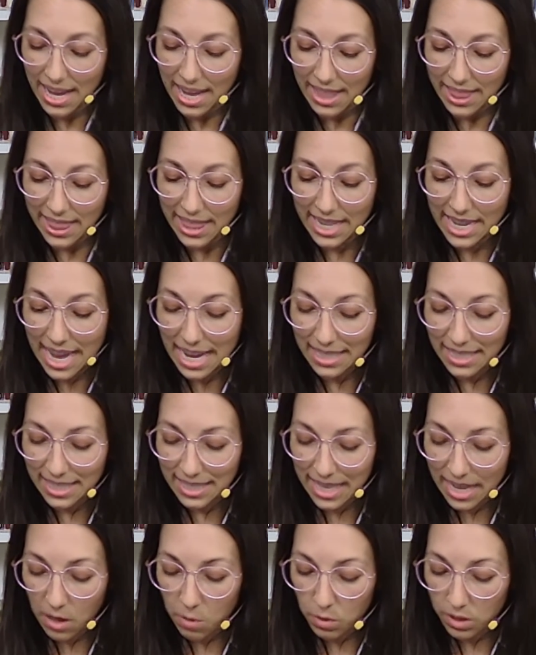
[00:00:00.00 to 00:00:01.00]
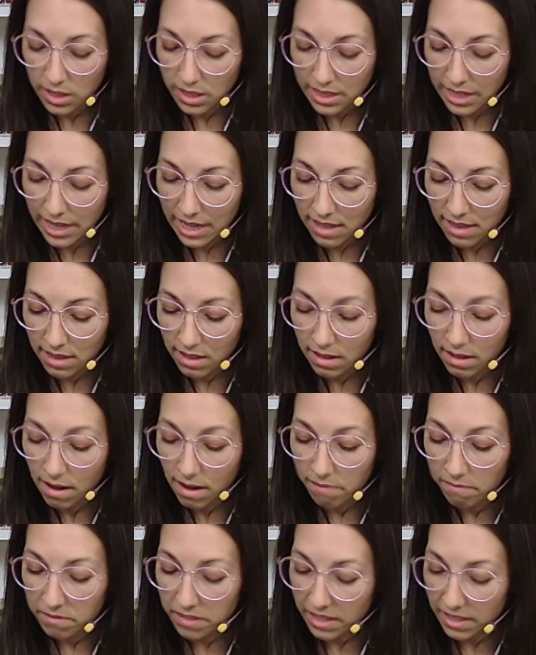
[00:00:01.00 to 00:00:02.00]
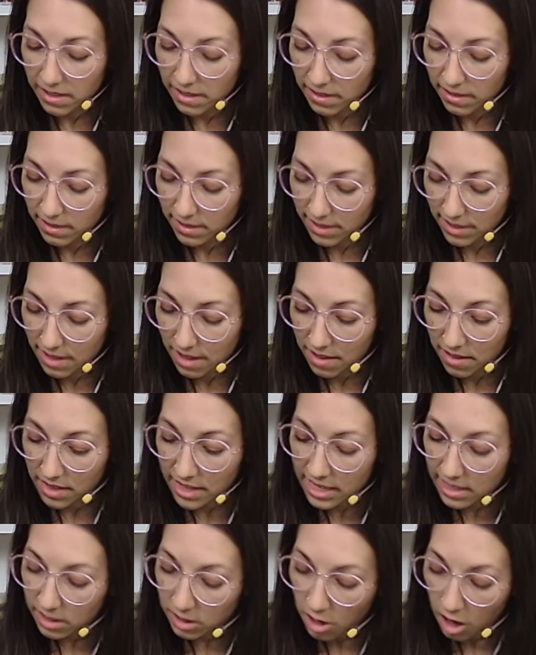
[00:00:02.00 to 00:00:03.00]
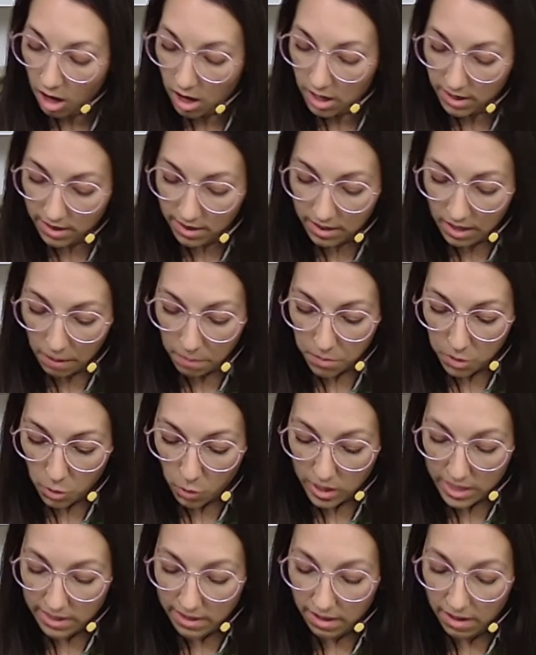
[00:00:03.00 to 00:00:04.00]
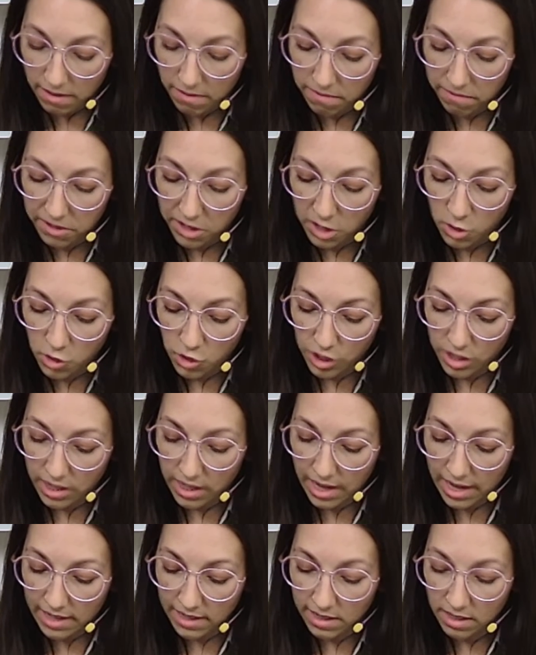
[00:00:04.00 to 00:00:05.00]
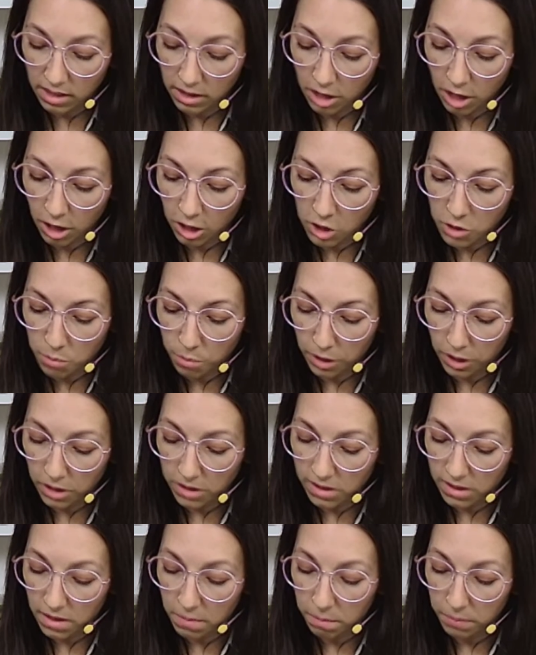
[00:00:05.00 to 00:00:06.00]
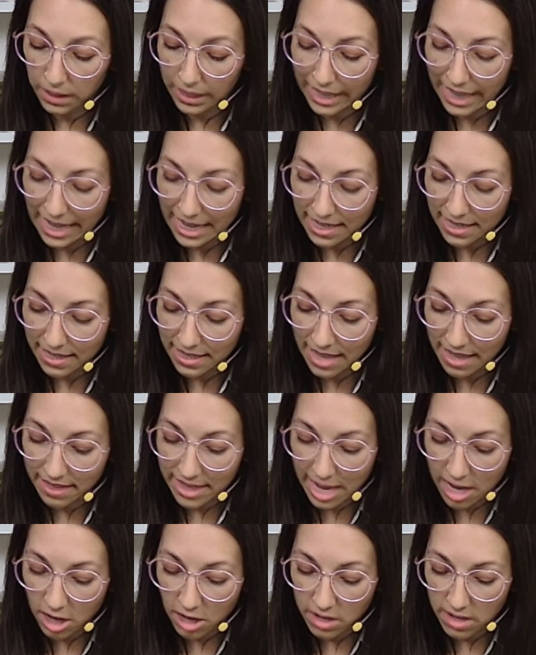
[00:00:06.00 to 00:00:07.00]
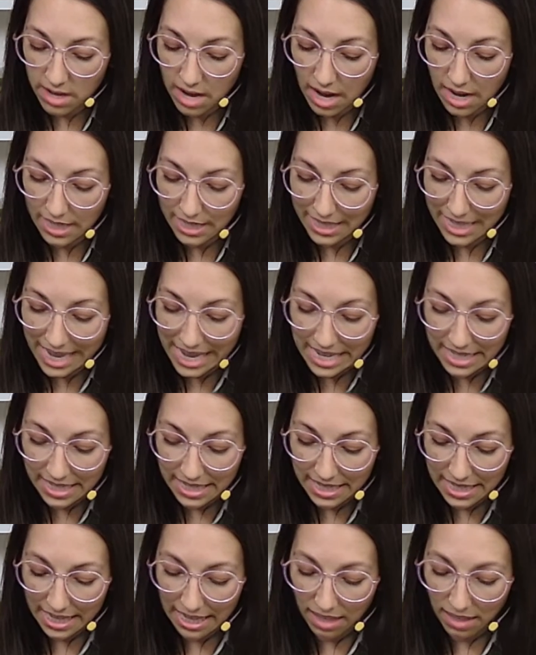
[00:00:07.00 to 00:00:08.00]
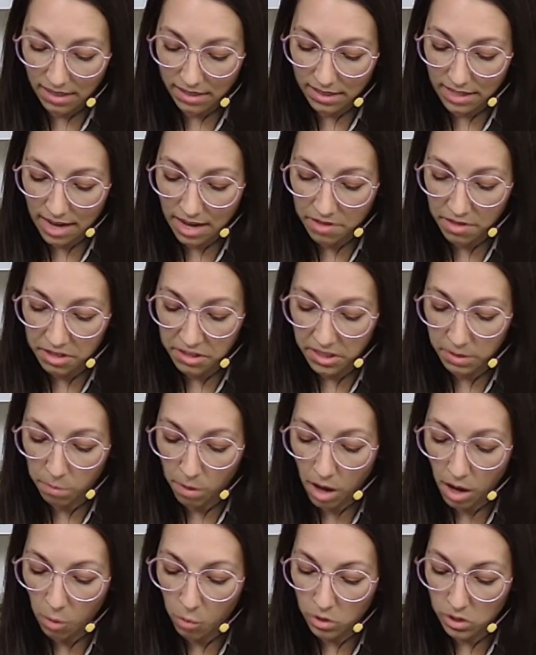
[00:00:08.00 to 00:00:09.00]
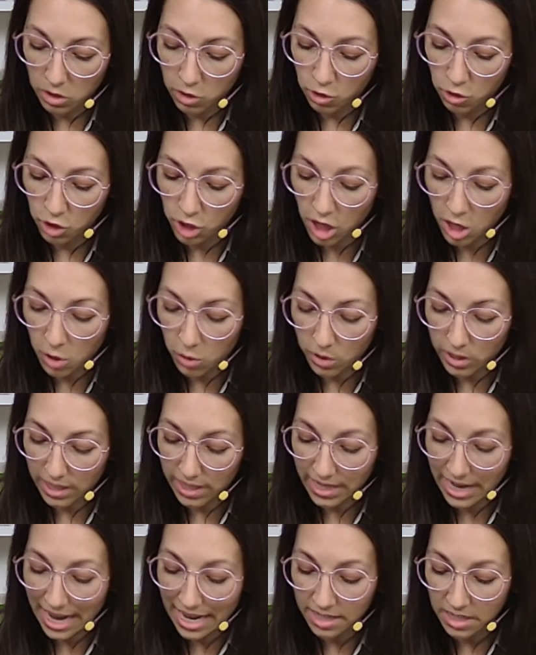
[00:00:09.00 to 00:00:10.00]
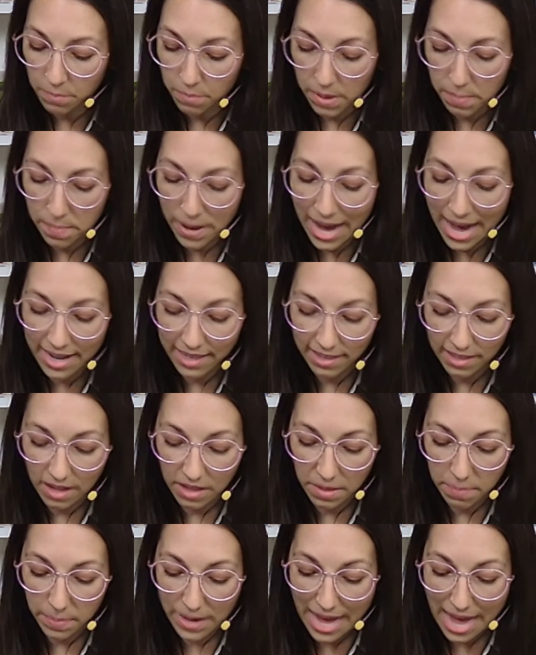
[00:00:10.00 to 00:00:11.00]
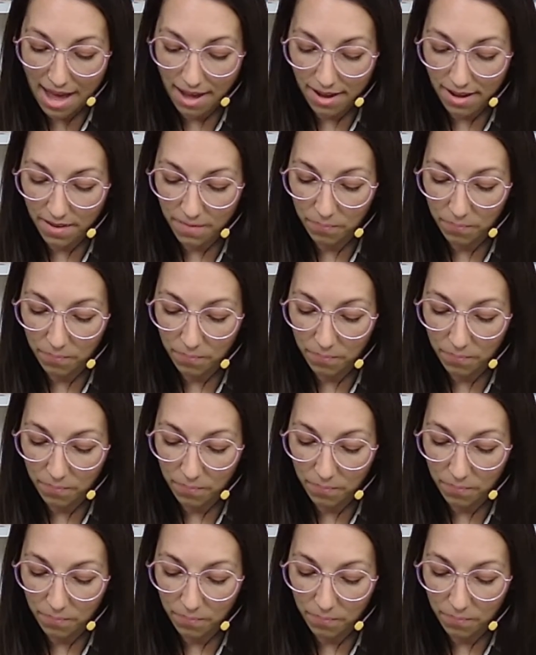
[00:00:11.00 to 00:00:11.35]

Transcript: The next thing was to eat the comfits. This caused some noise and confusion, as the large birds complained that they could not taste theirs, and the small ones choked and had to be patted on the back.